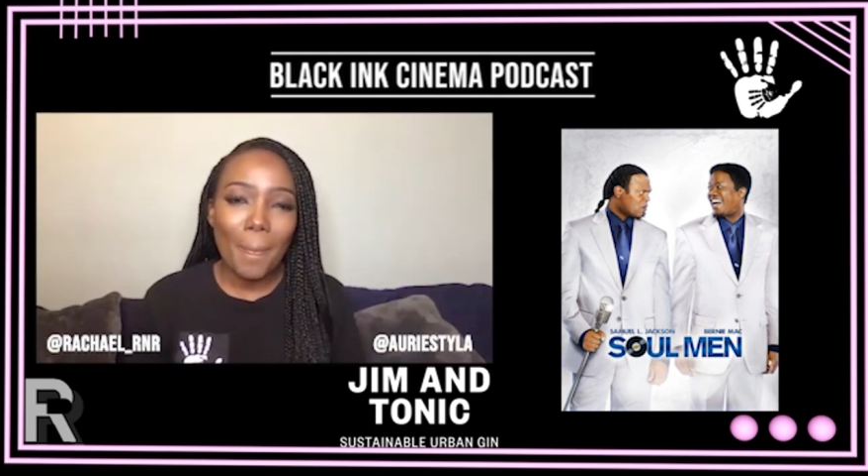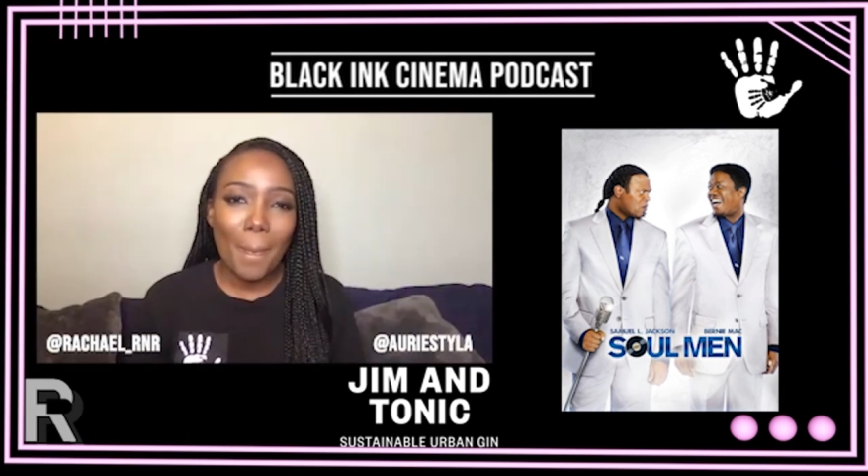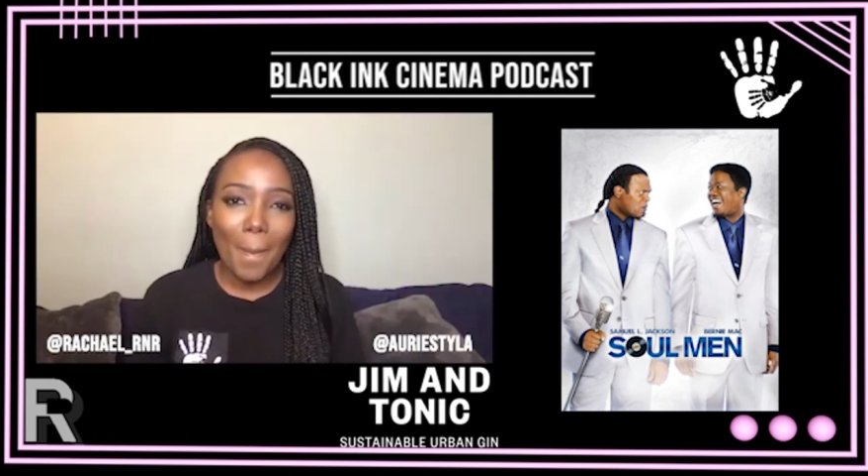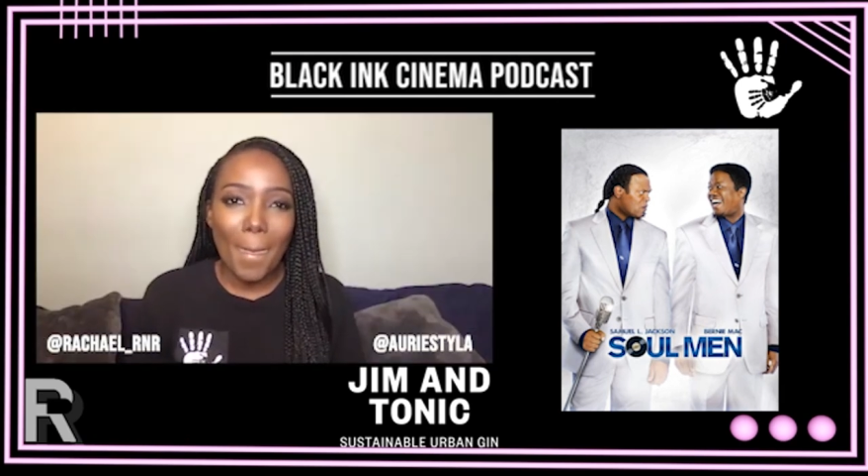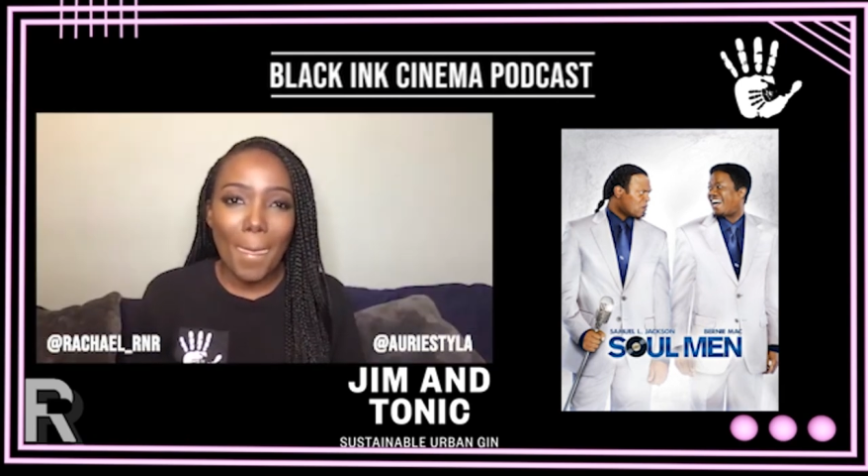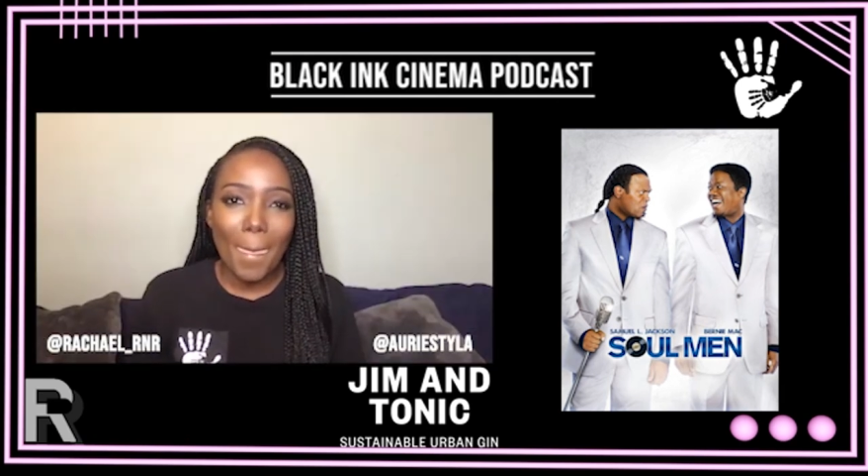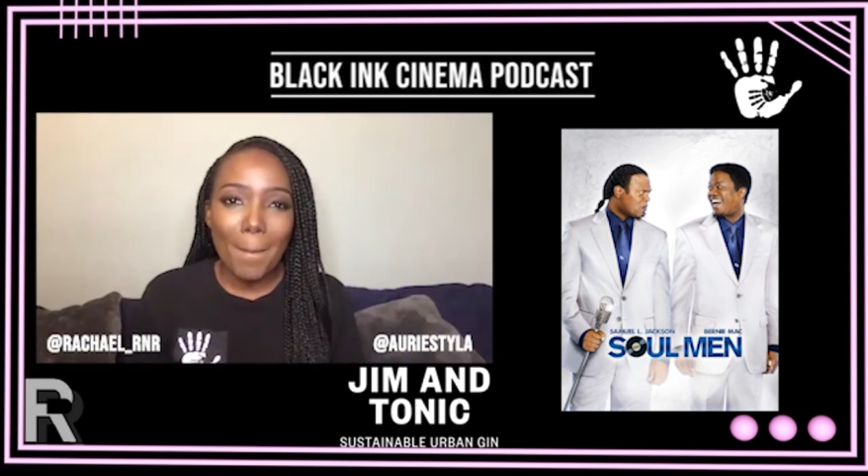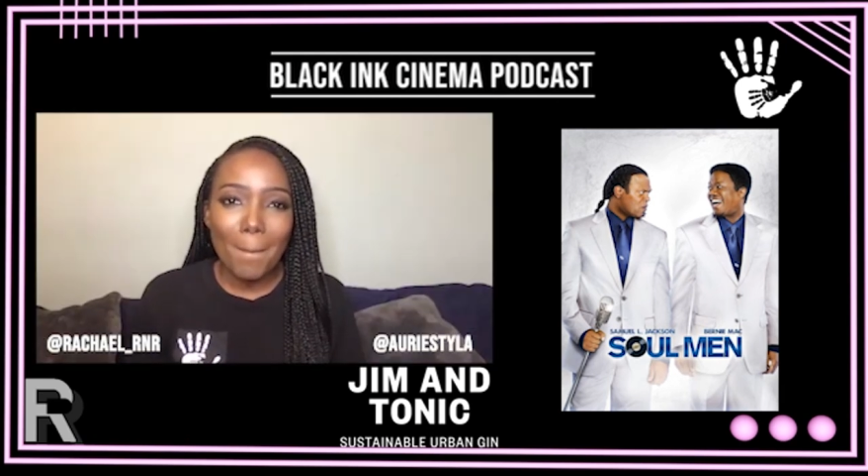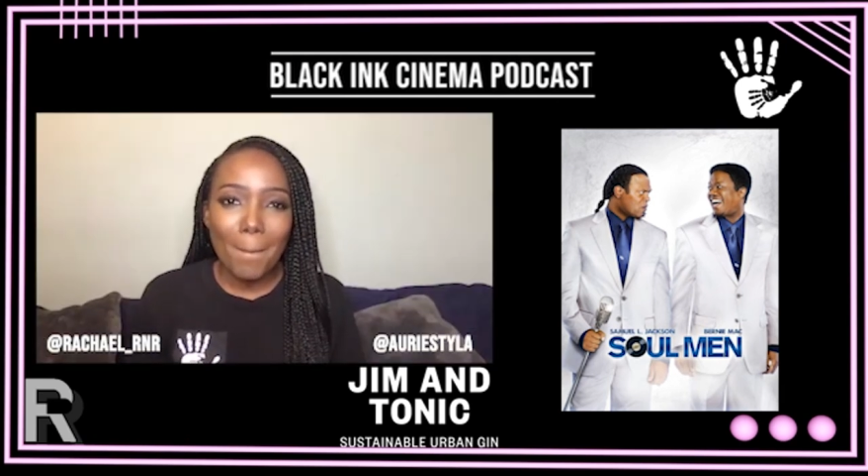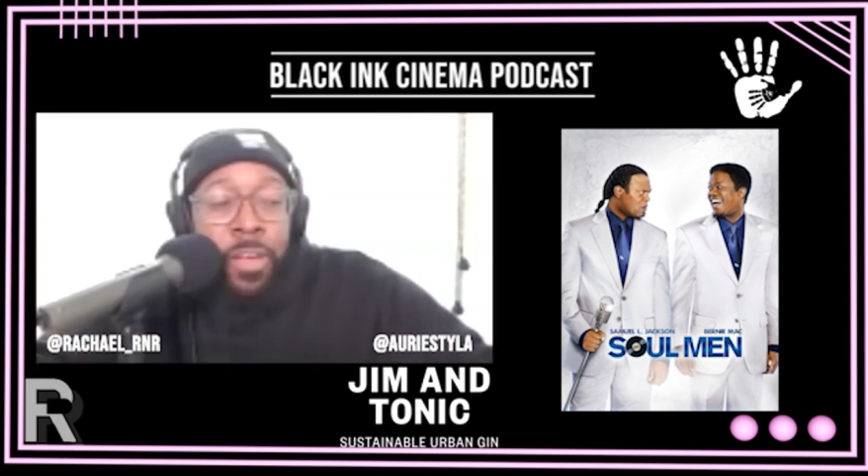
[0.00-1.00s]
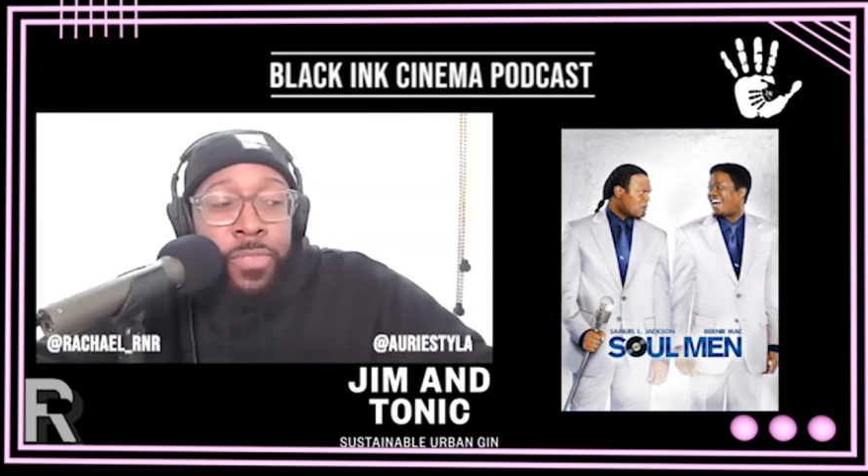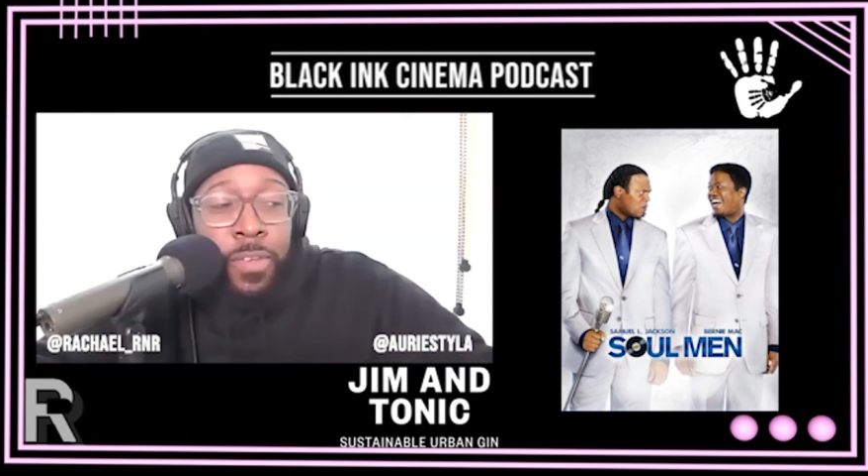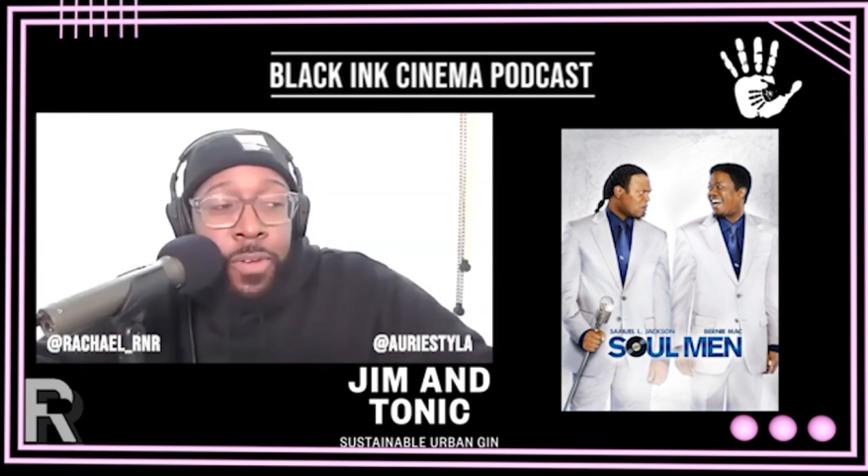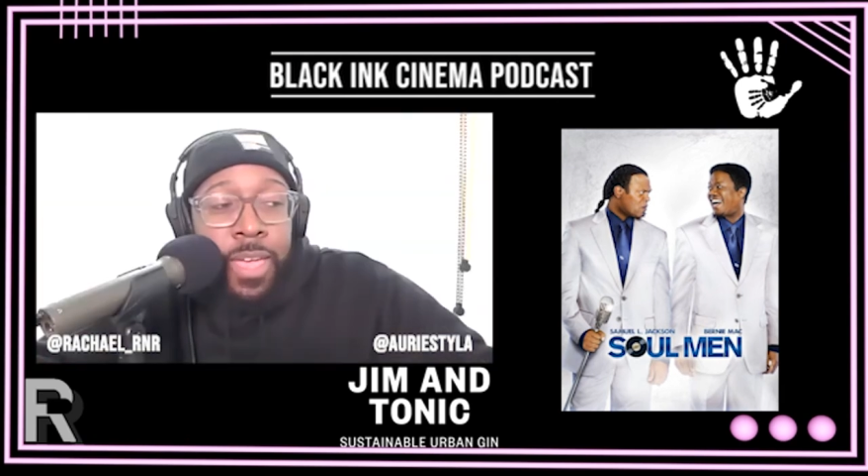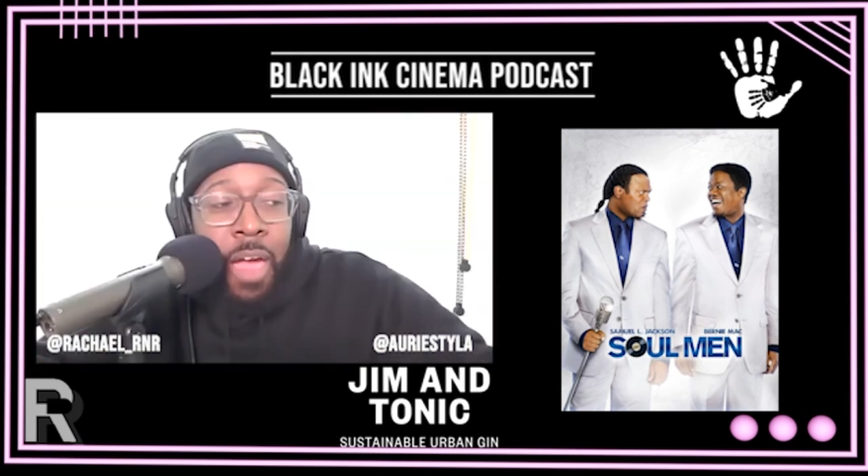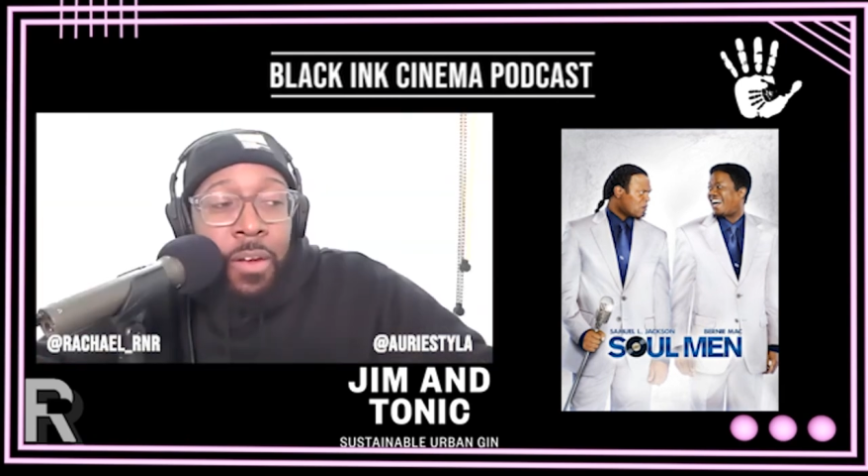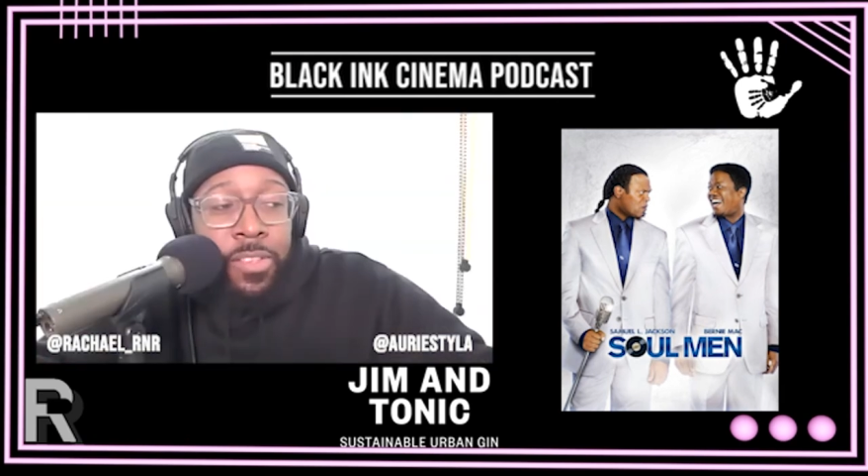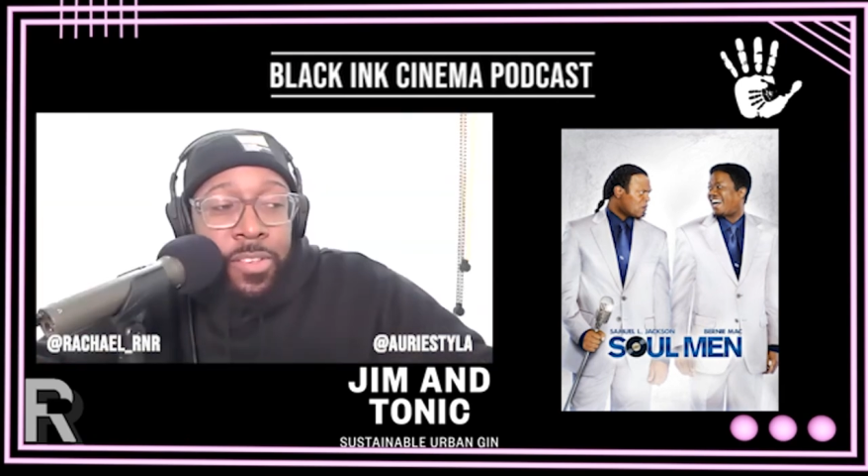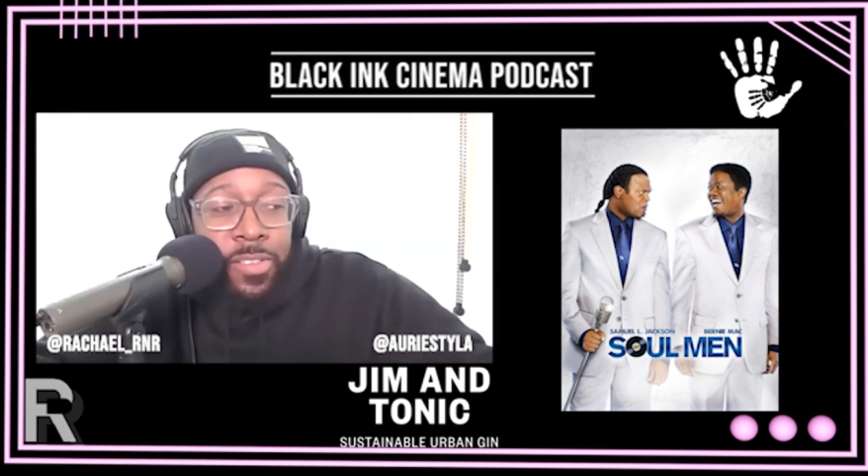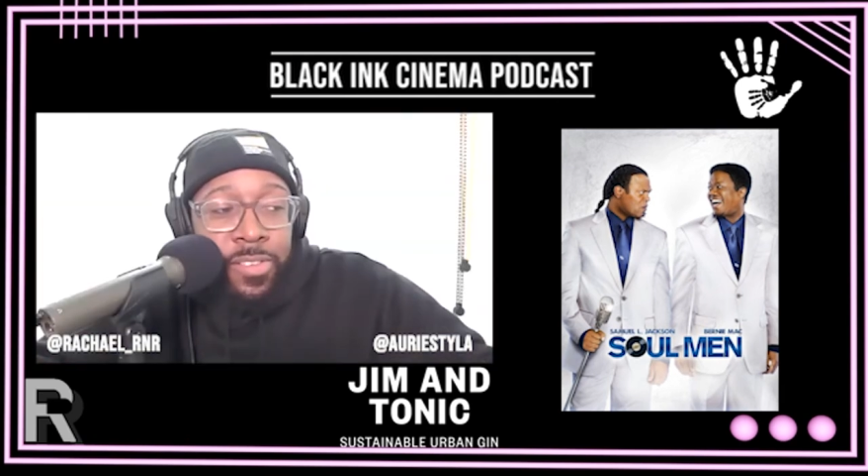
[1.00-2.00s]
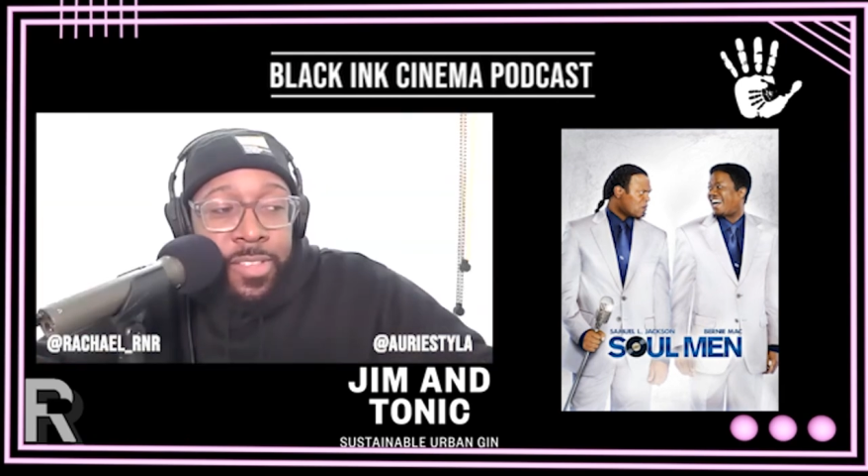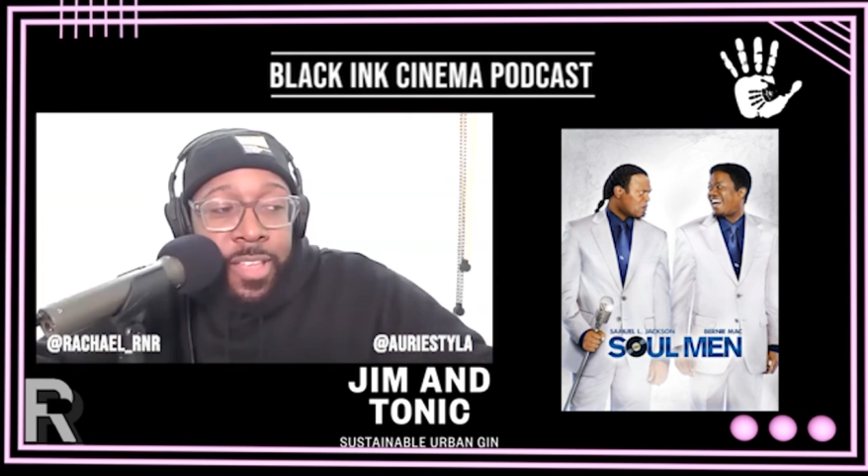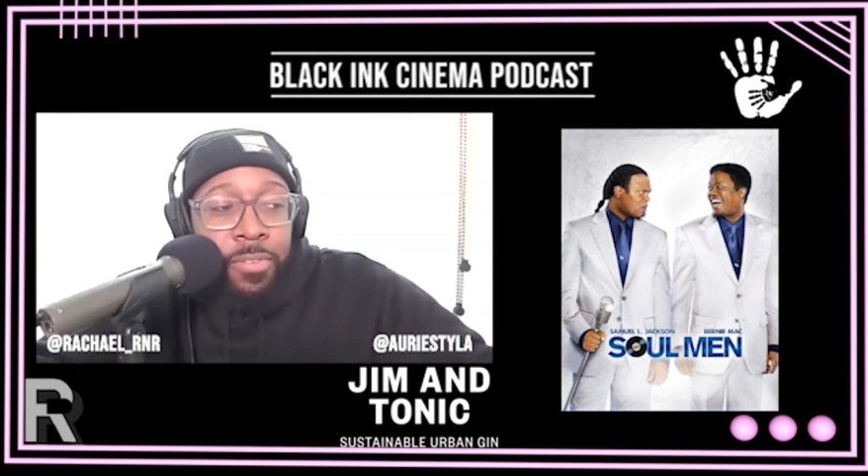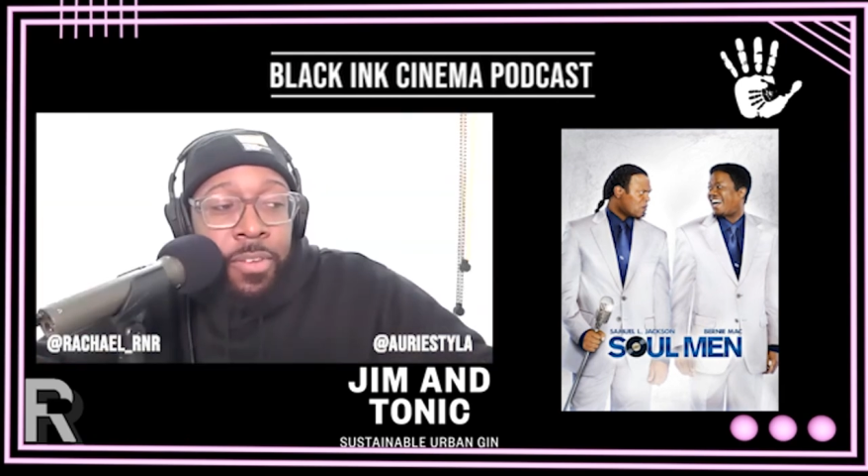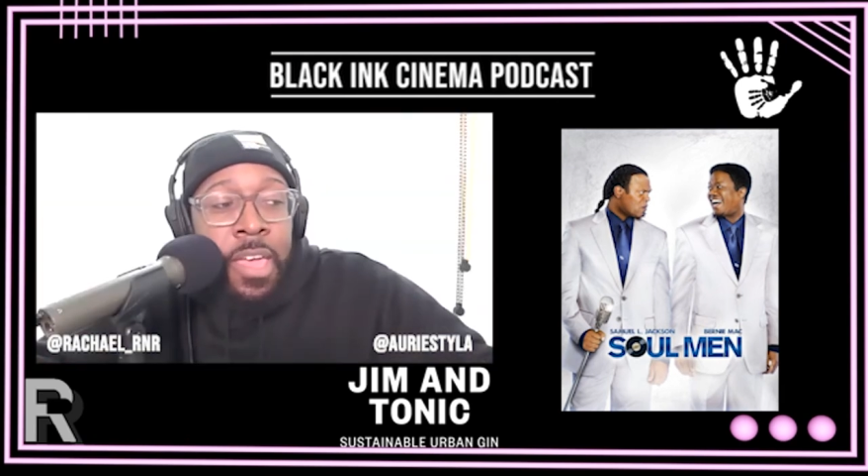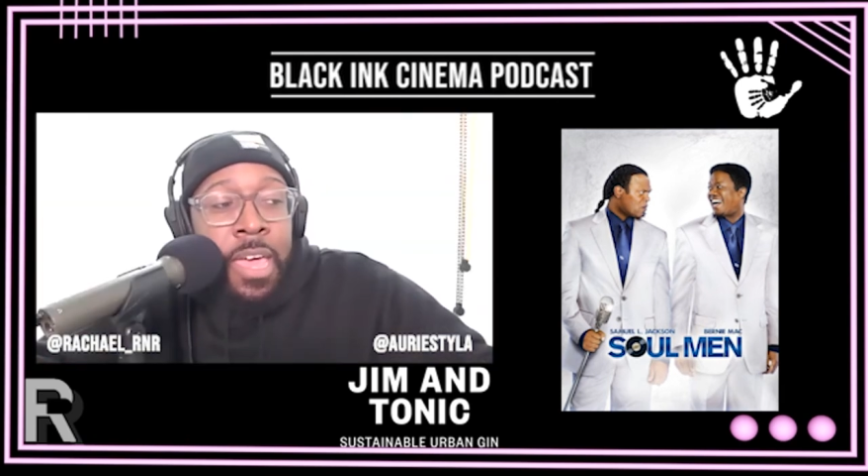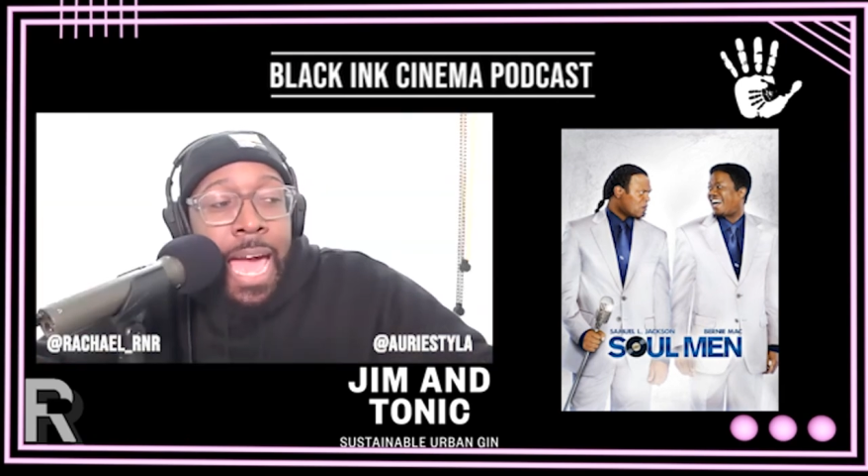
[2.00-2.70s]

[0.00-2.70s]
of, of different of different characters and stuff.